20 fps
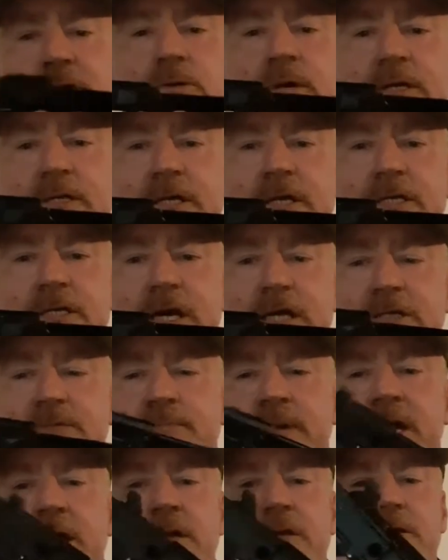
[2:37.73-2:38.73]
a quick detach
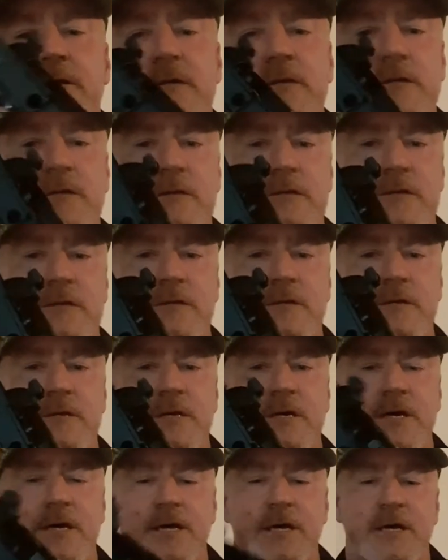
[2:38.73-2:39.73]
mount,
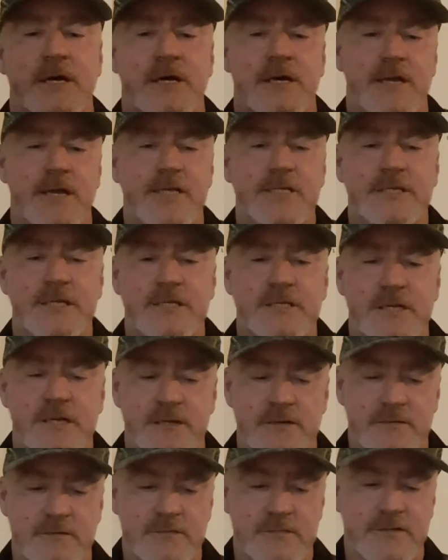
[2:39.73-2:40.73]
easy
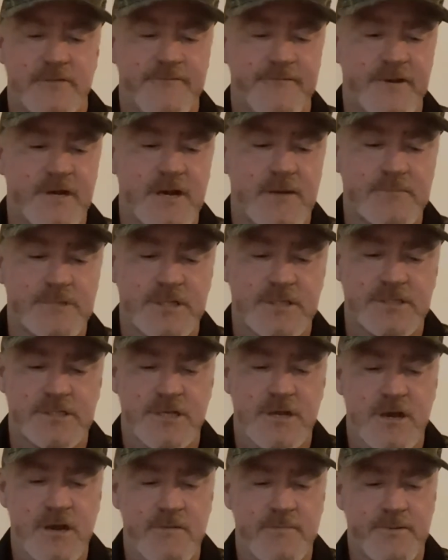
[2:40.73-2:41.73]
to fit up to the
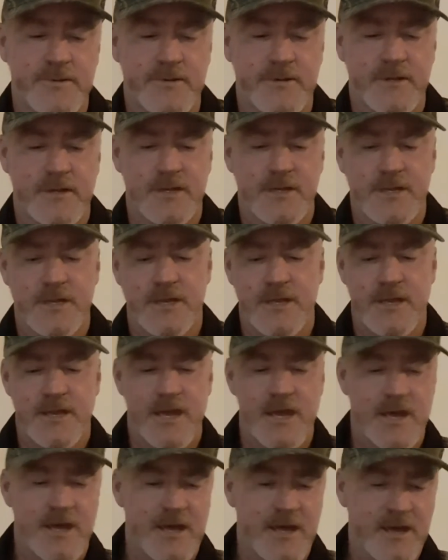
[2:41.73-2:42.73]
scope.
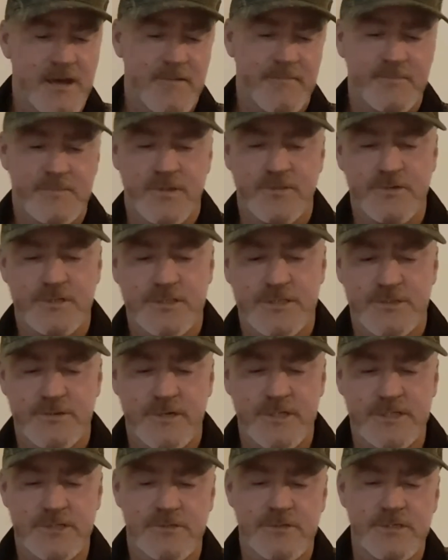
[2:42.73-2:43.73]
It's just
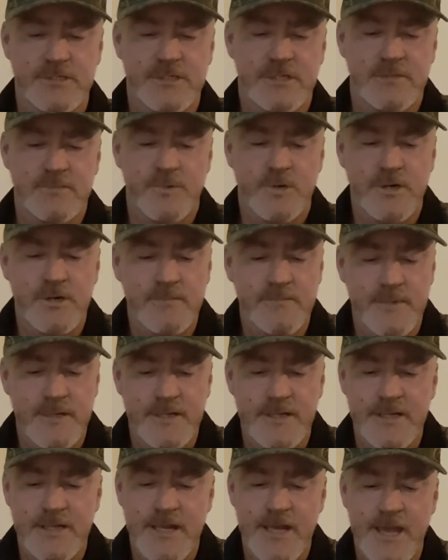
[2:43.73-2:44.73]
3 screws in the bottom,
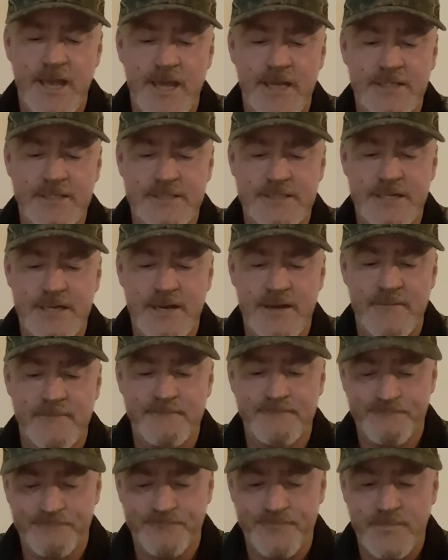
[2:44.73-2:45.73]
and
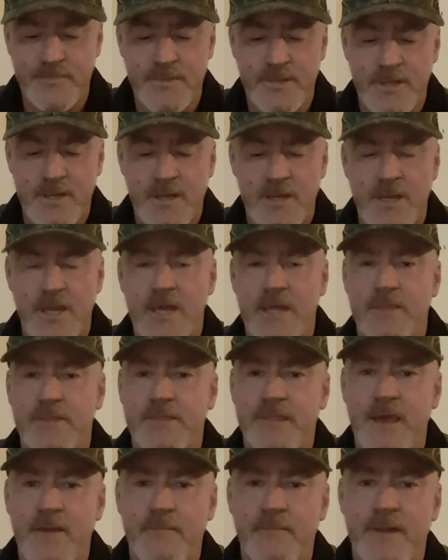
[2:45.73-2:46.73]

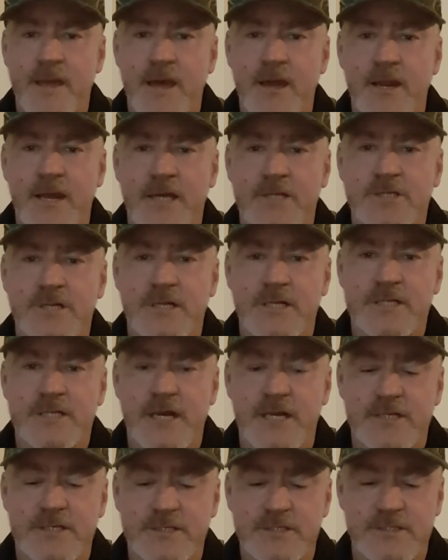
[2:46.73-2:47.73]
that mount actually
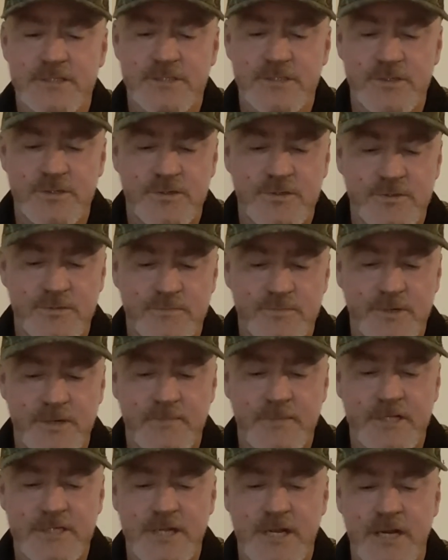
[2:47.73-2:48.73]
attaches to pretty
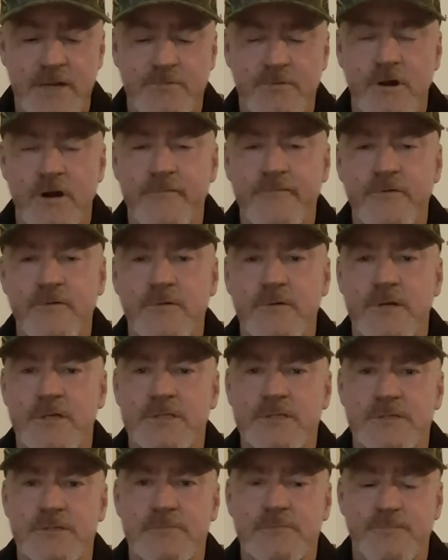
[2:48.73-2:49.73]
much any rifle,
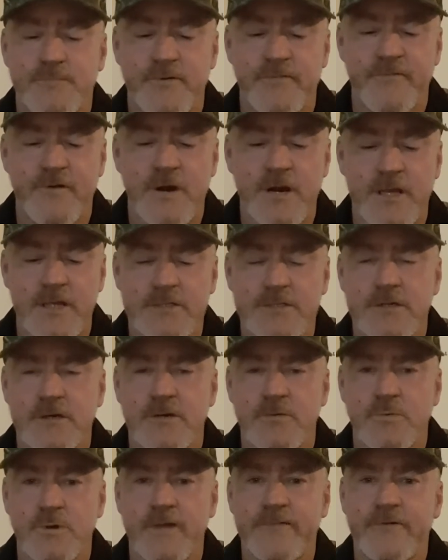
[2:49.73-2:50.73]
as providing it's got
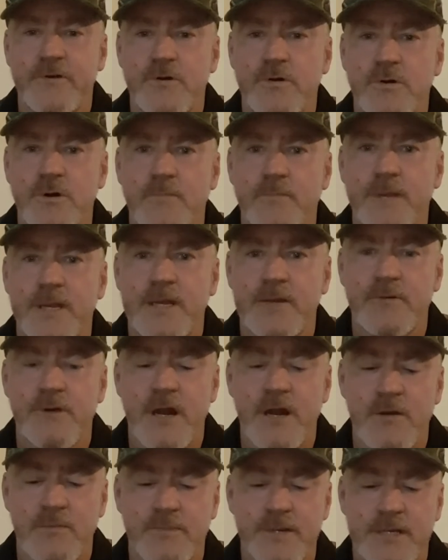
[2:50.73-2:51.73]
a Weaver or a pick
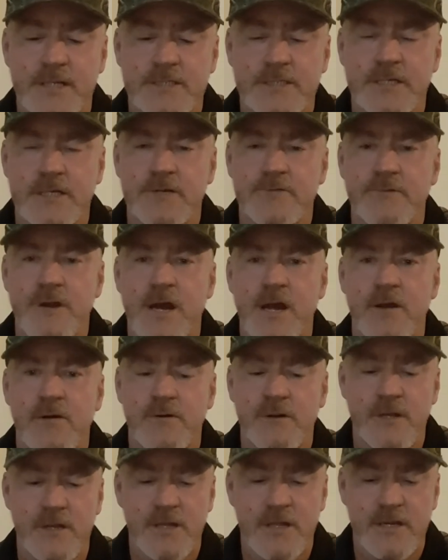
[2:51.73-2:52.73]
rail, Picatinny
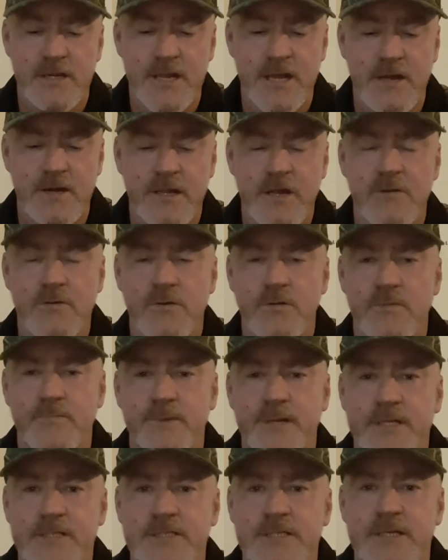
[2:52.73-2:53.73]
rail. Now I know all
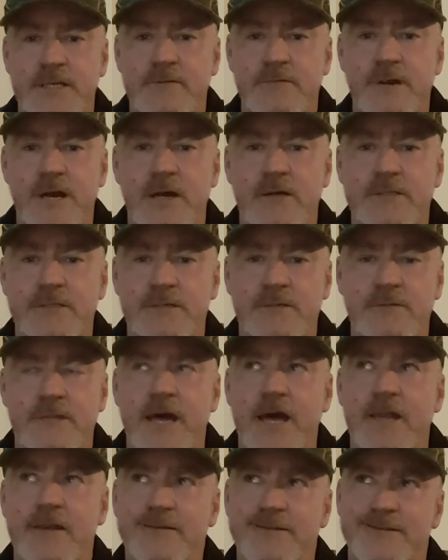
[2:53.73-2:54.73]
the Picatinny rails and all
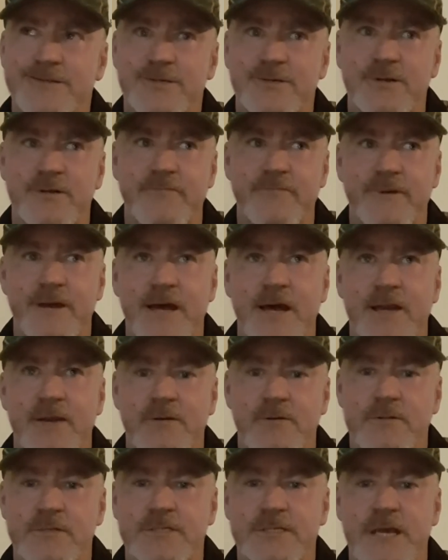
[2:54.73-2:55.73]
that sort of aren't
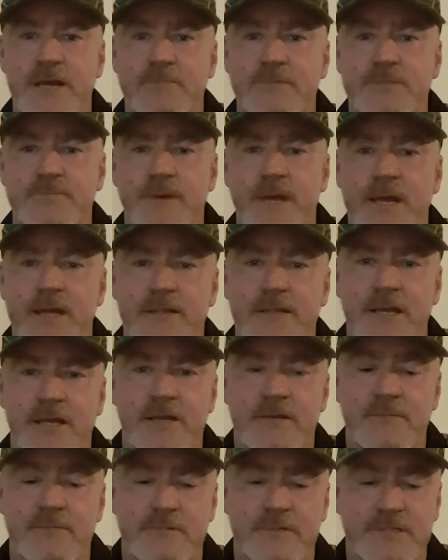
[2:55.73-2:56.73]
all the same spec. They
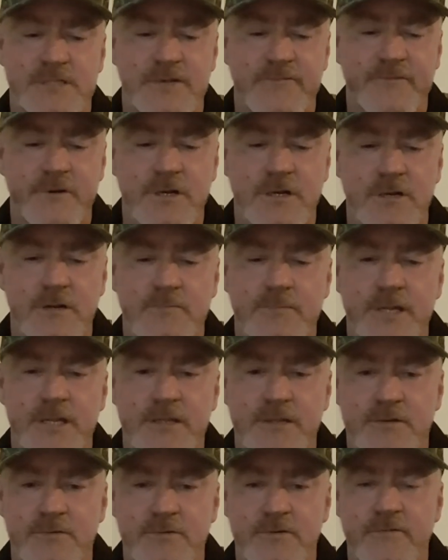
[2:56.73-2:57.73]
can differ a little
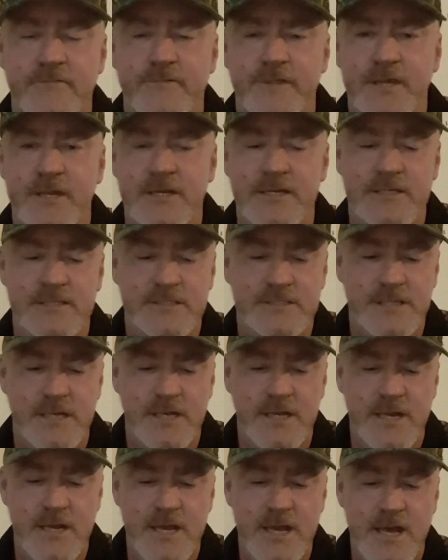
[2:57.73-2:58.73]
bit, the groove thickness
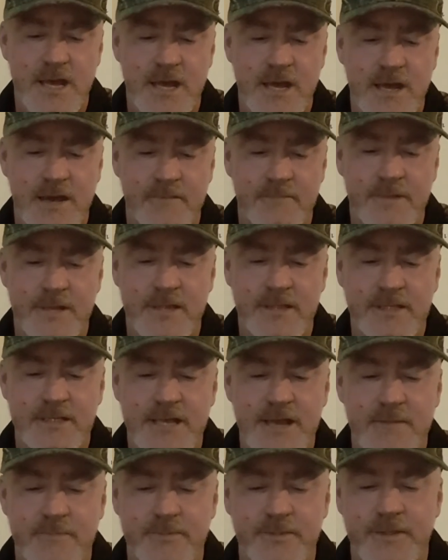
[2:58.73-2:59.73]
and the
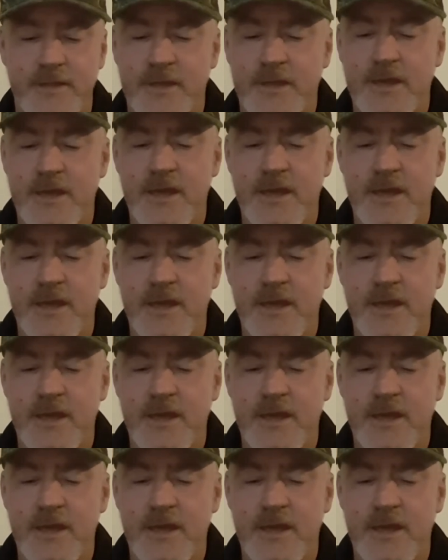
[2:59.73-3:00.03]
depth.